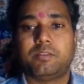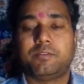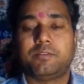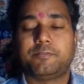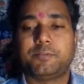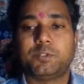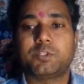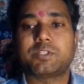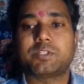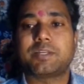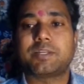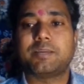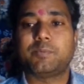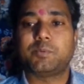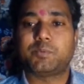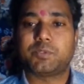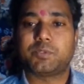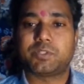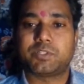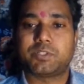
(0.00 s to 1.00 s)
The first type
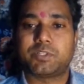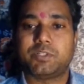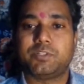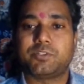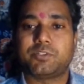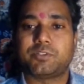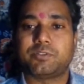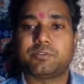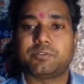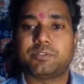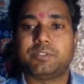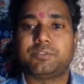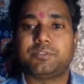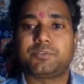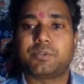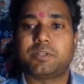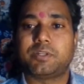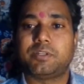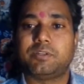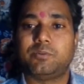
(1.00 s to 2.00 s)
of translation,
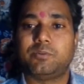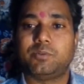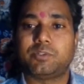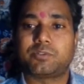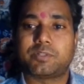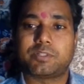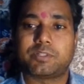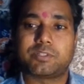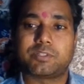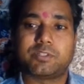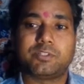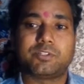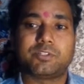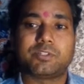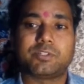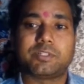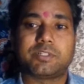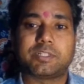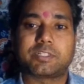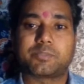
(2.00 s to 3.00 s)
intralingual
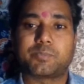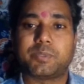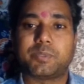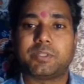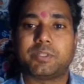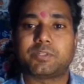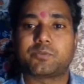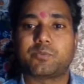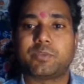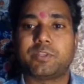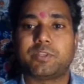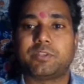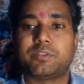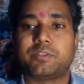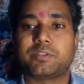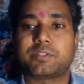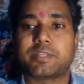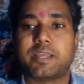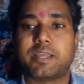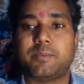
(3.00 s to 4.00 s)
translation, takes place within
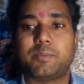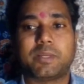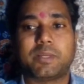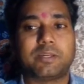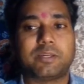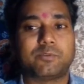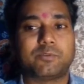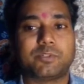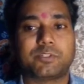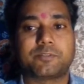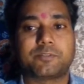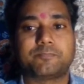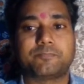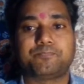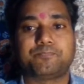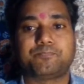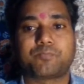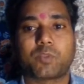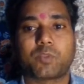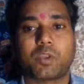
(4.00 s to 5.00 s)
the same language.
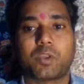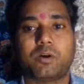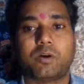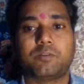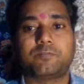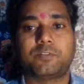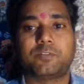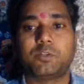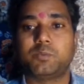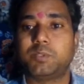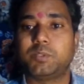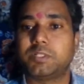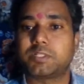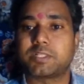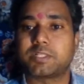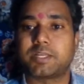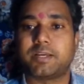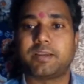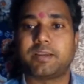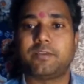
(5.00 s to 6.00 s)
A verbal
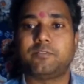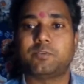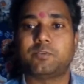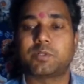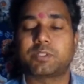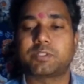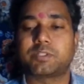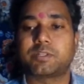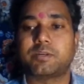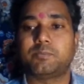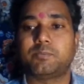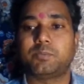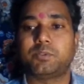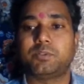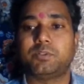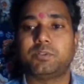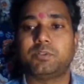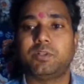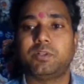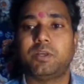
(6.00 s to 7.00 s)
sign, for
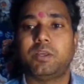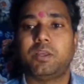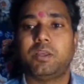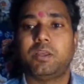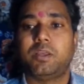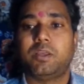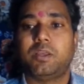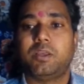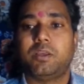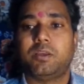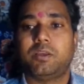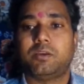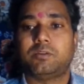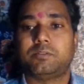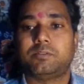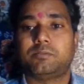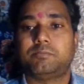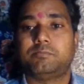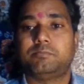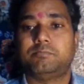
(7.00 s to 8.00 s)
example,
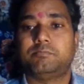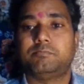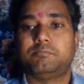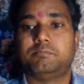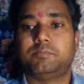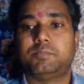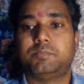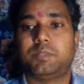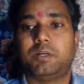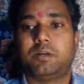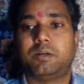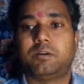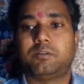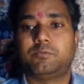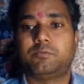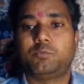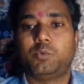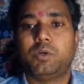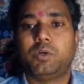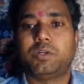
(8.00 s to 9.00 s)

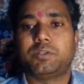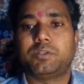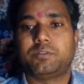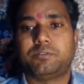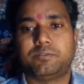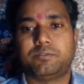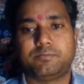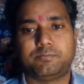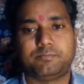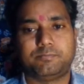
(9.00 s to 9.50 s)
a word